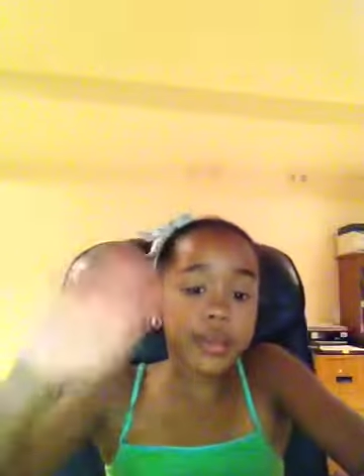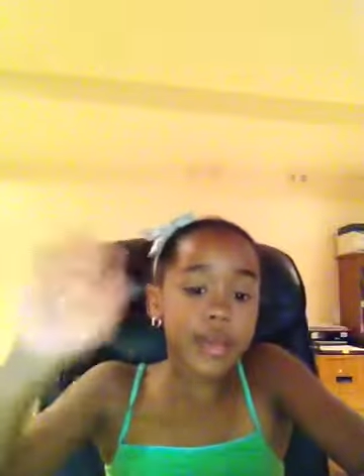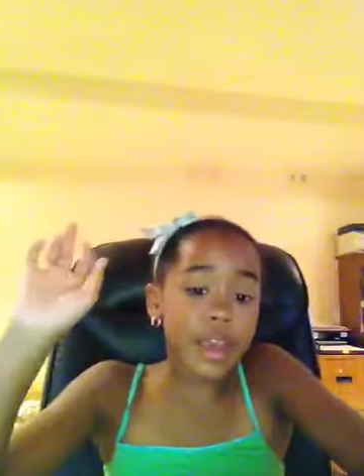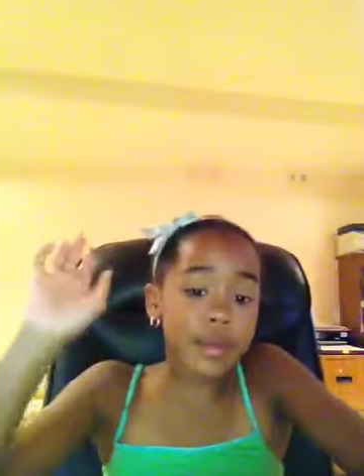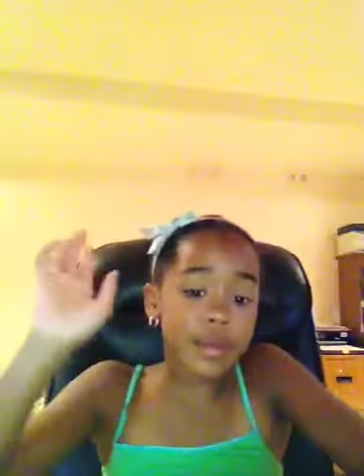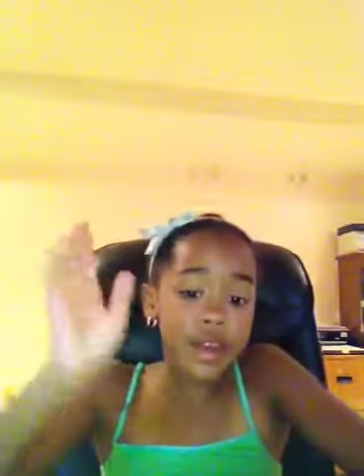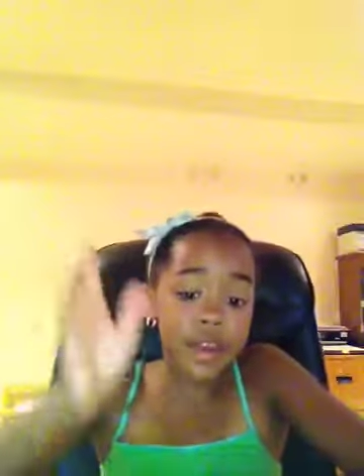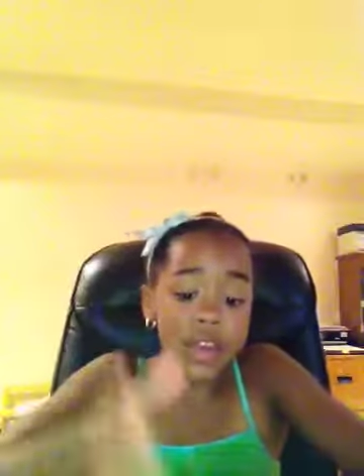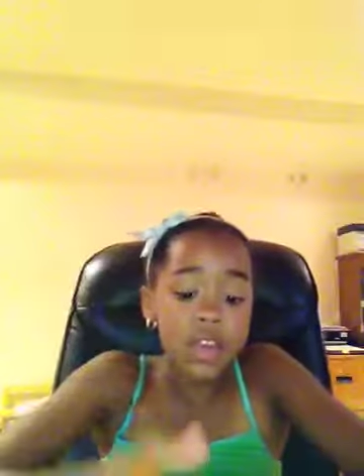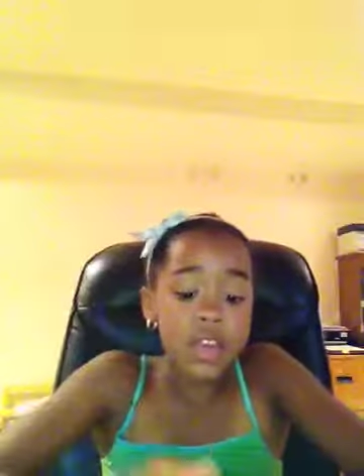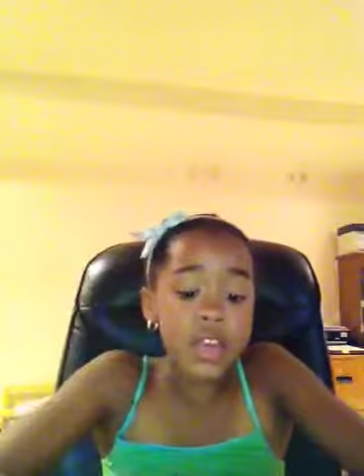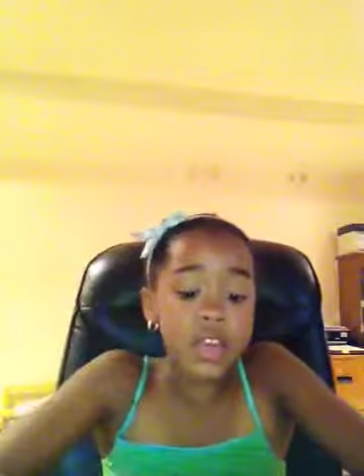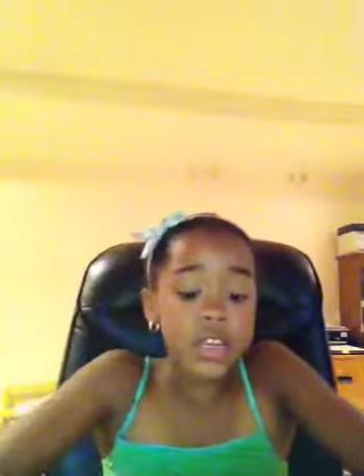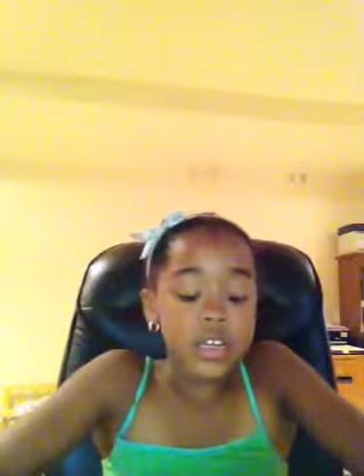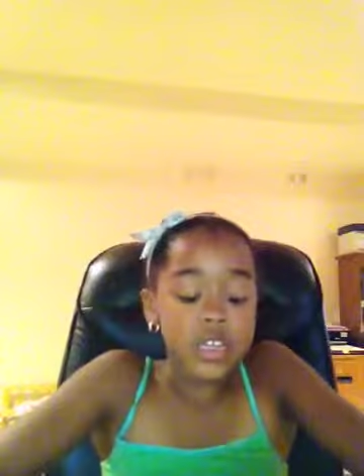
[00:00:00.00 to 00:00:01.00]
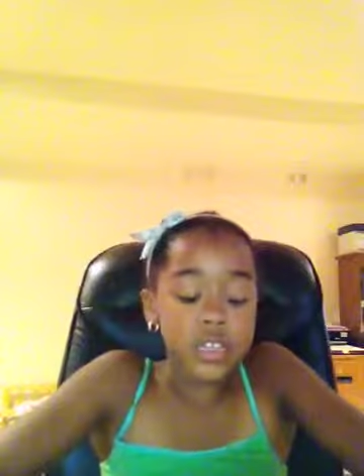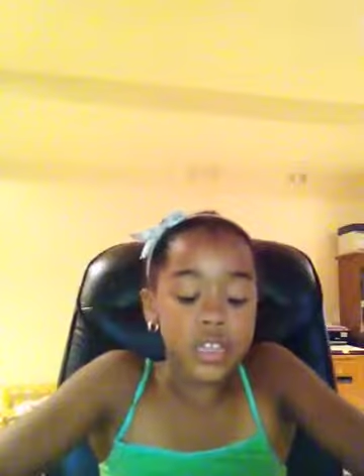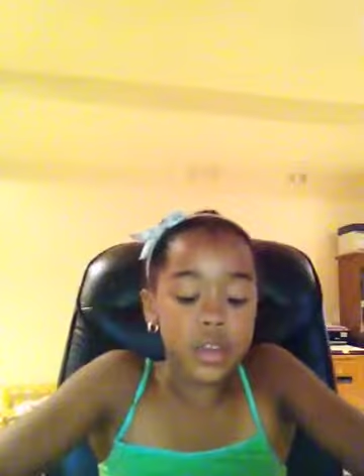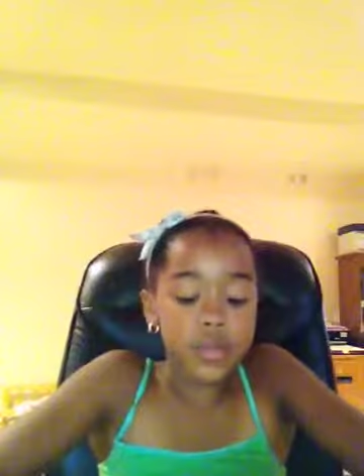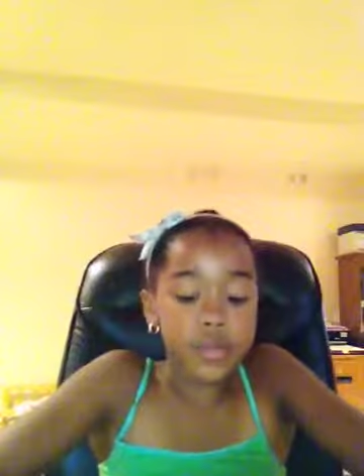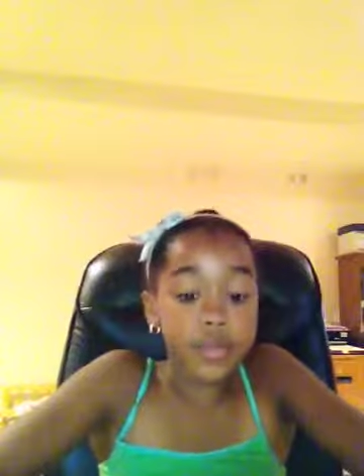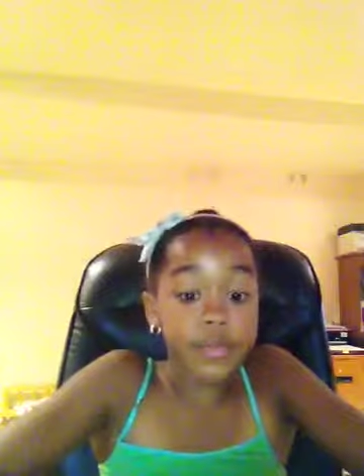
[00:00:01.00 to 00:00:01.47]
camera,
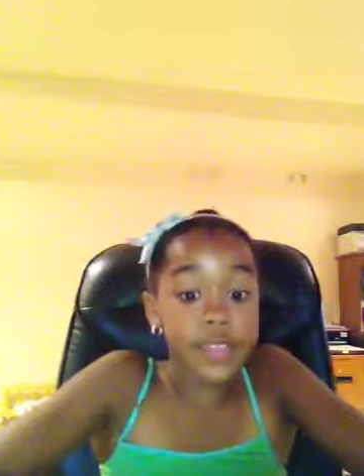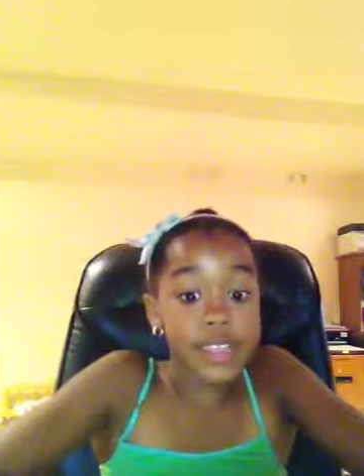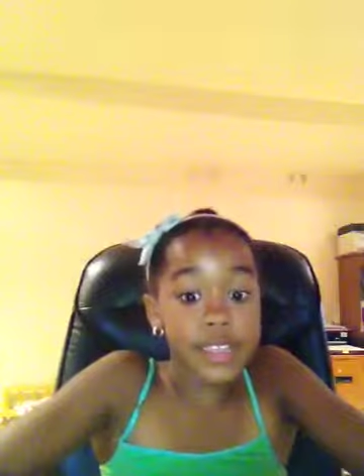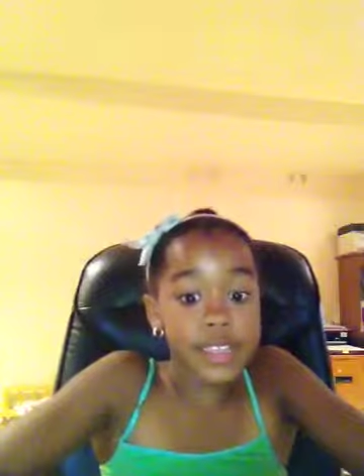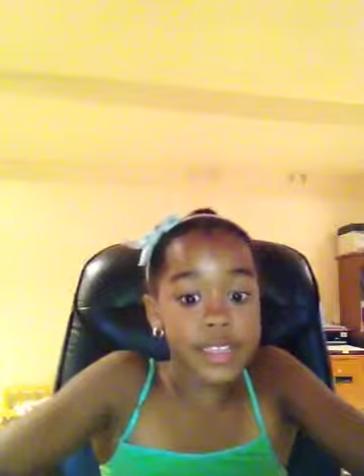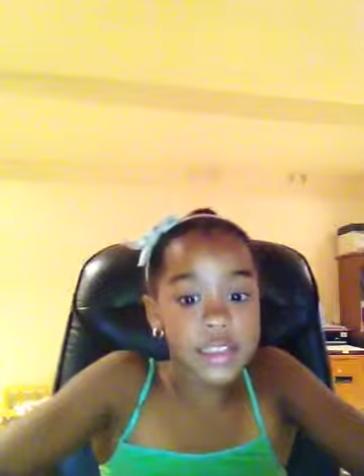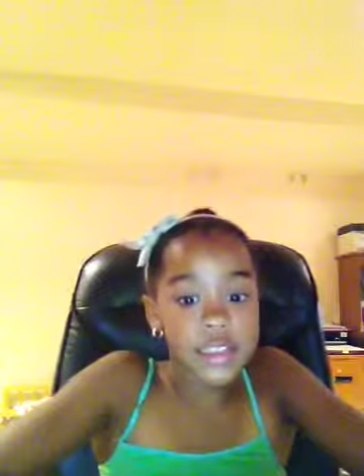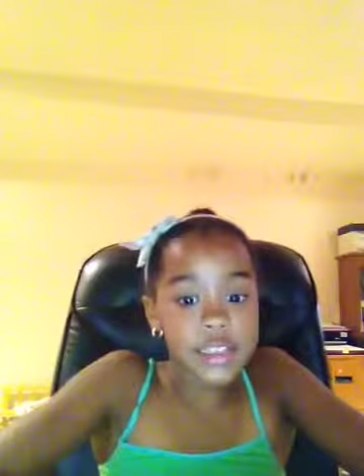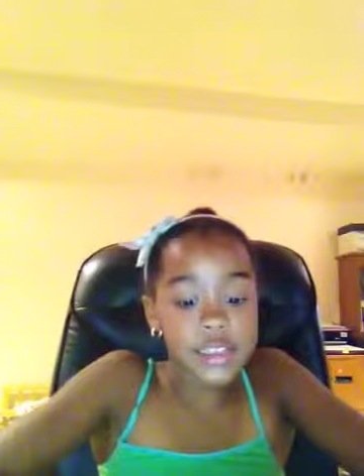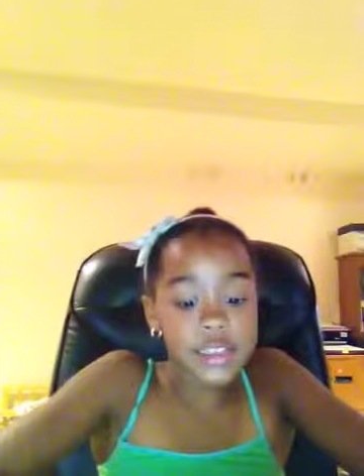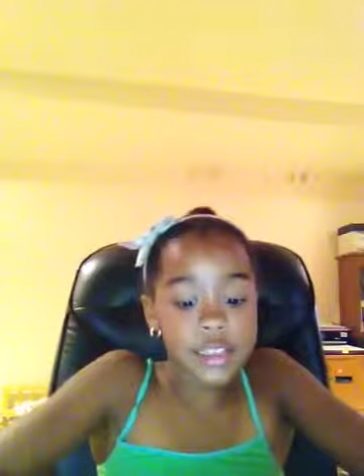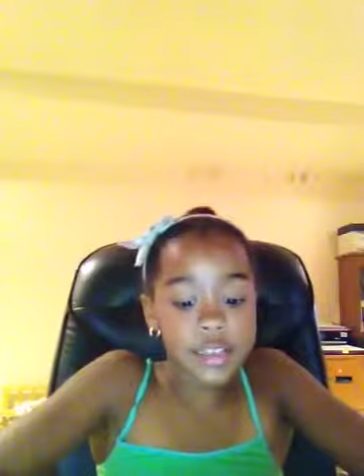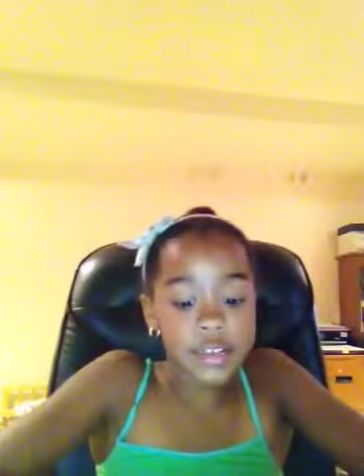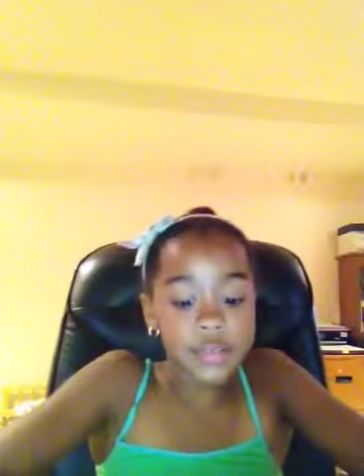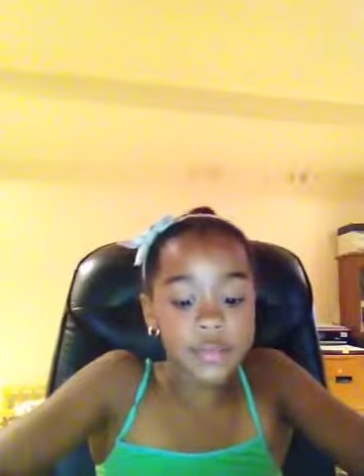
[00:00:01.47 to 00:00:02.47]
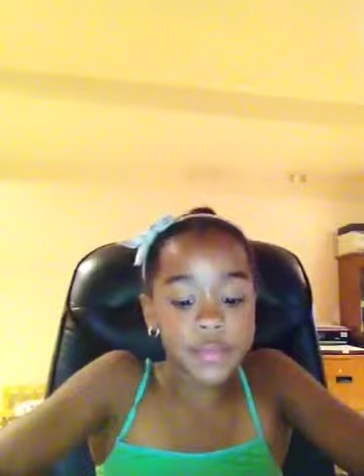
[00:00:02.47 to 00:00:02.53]
so yeah.